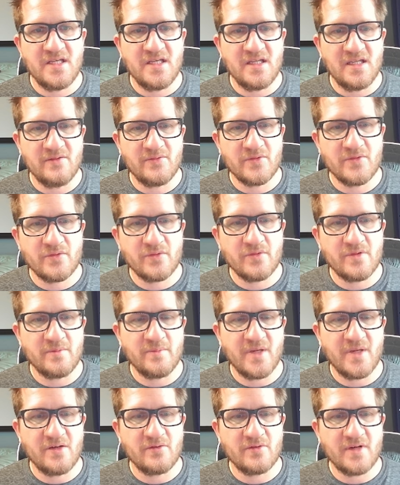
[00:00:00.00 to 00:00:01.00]
even through the
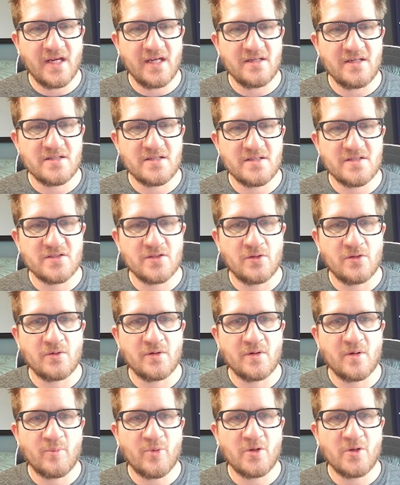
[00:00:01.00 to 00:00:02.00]
mid-range, and so we're
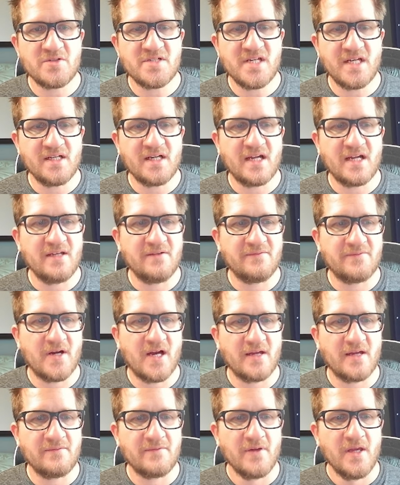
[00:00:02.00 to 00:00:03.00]
approaching
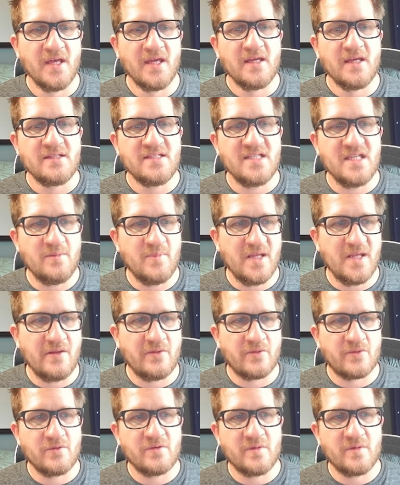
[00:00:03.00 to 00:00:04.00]
95 dB
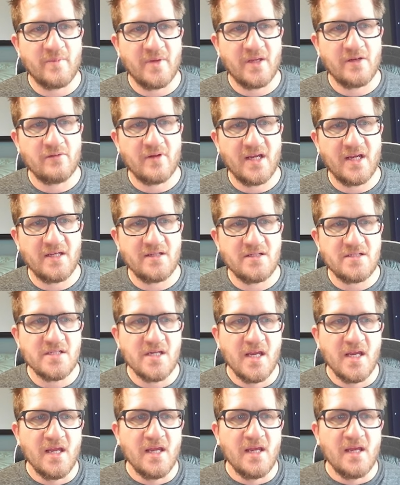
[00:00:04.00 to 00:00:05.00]
through the mid-range.
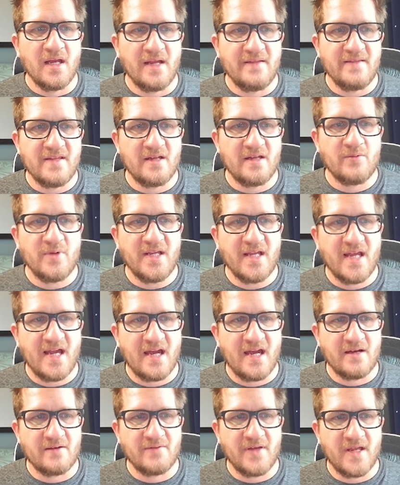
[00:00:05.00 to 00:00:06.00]
And then we
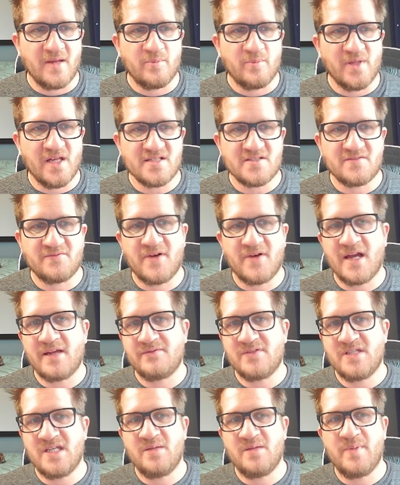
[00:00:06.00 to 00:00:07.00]
have a plus 5
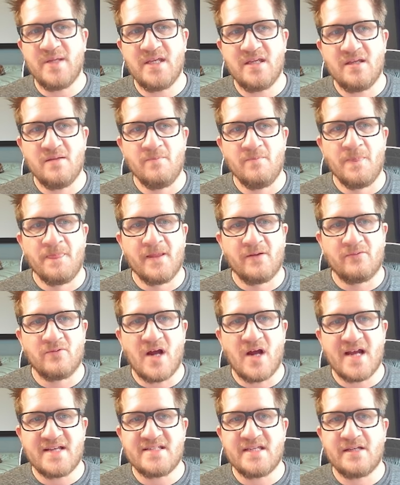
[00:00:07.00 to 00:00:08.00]
dB
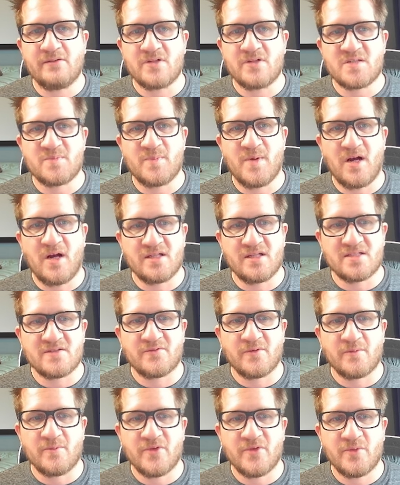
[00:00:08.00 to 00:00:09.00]
rising response
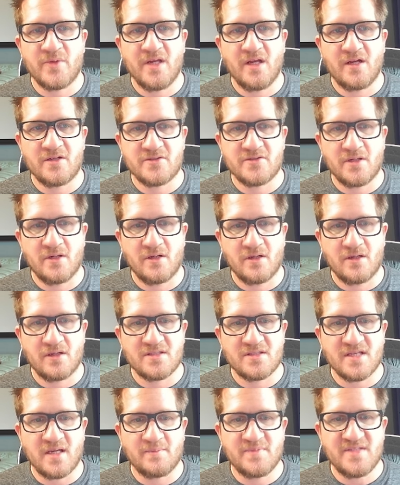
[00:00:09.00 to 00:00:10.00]
from 300
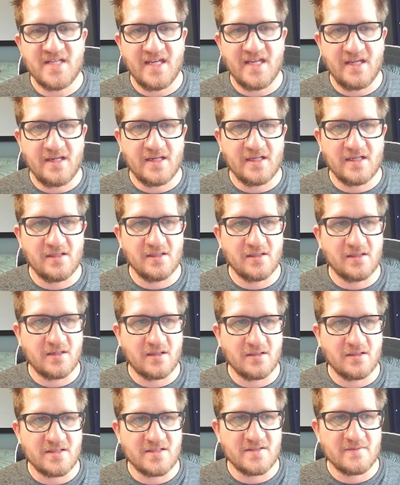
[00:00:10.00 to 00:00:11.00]
Hz up to 8
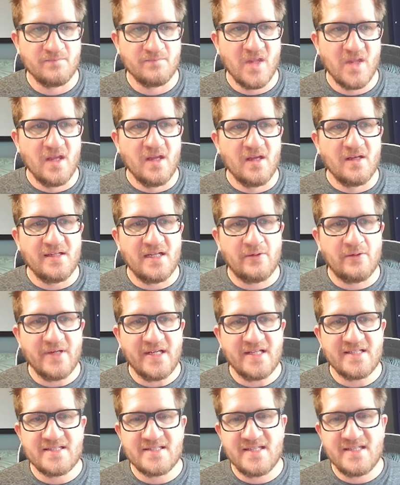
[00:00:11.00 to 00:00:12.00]
kHz. Now we
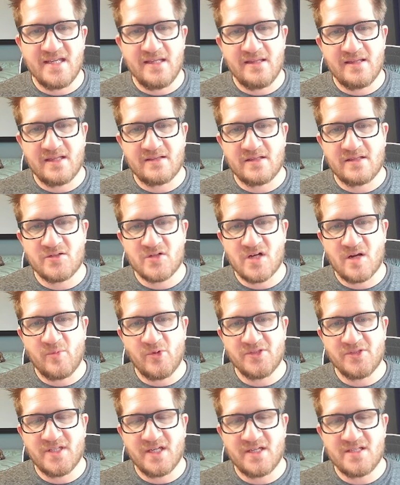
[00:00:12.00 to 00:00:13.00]
can see that the treble
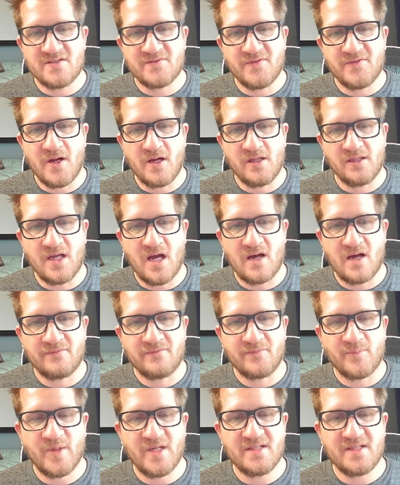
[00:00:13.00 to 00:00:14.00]
does fall off,
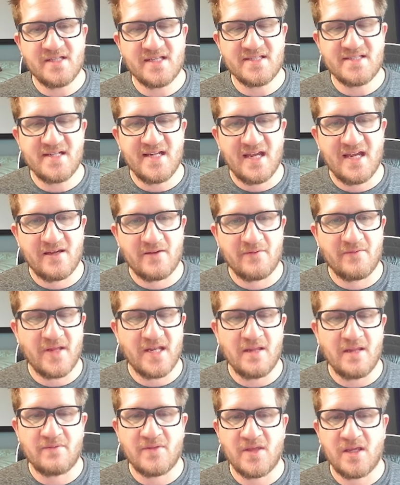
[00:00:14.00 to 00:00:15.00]
but it doesn't have
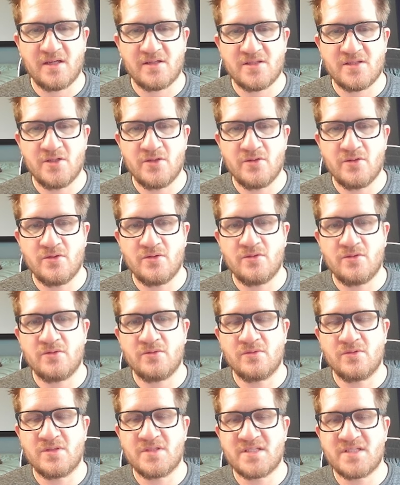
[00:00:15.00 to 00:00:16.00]
anything too
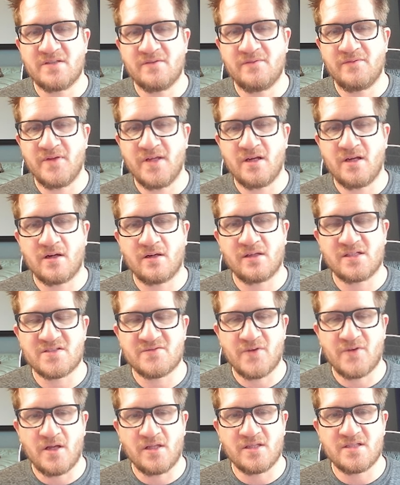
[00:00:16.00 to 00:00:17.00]
severe as
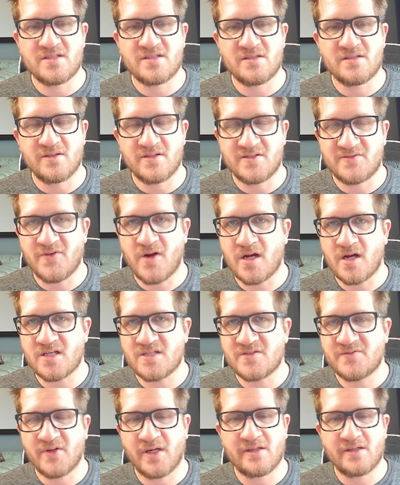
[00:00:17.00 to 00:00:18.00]
far as
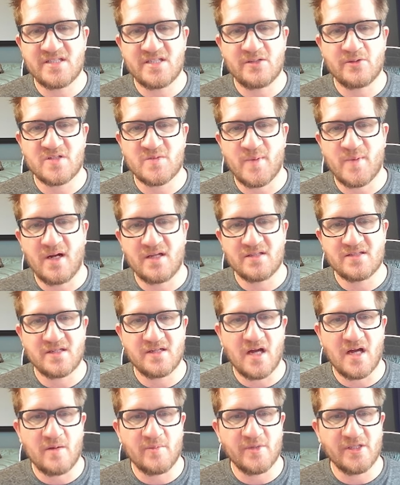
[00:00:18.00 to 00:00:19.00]
frequency response
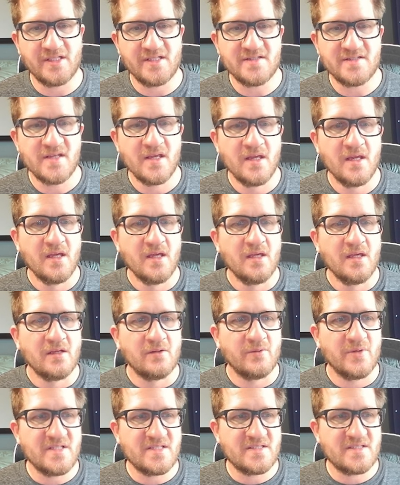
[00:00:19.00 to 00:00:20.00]
anomalies.
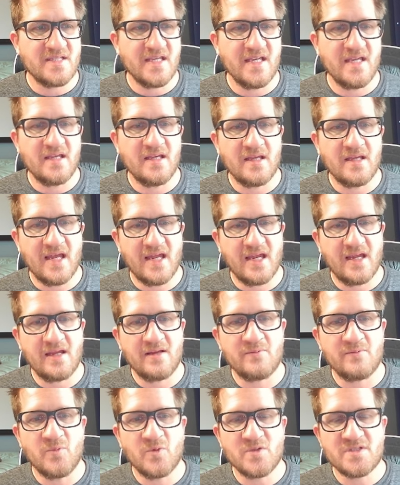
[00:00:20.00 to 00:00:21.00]
We see a
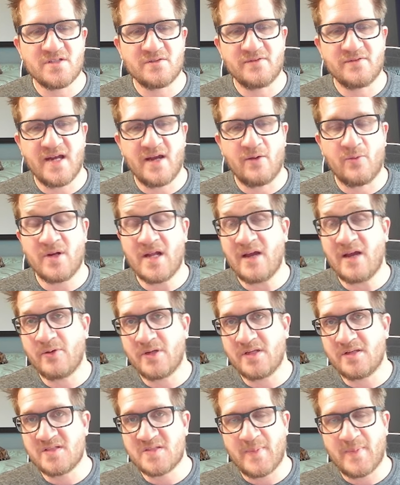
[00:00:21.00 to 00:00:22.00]
surround, what I
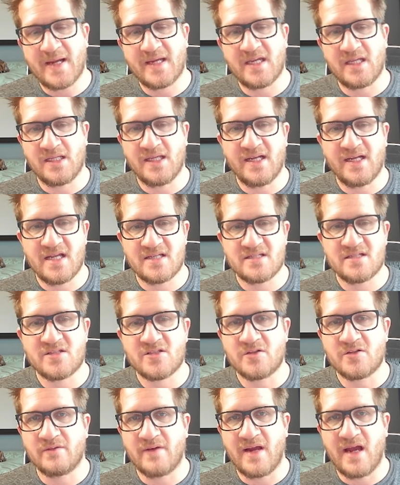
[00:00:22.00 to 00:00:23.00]
would speculate as a
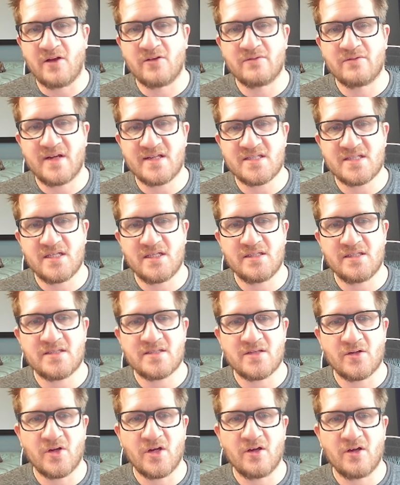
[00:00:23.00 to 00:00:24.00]
surround resonance
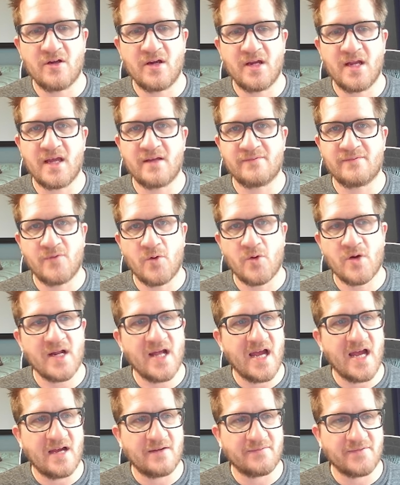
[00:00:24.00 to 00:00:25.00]
occurring at
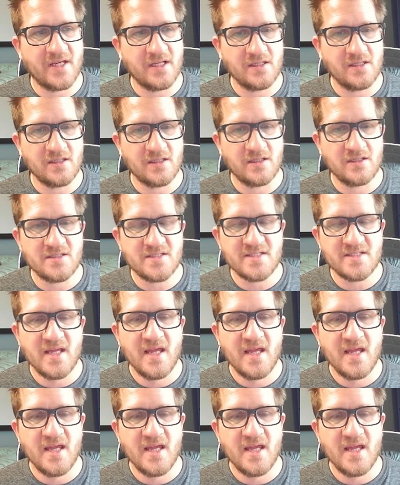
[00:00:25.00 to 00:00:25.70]
4.5 kHz,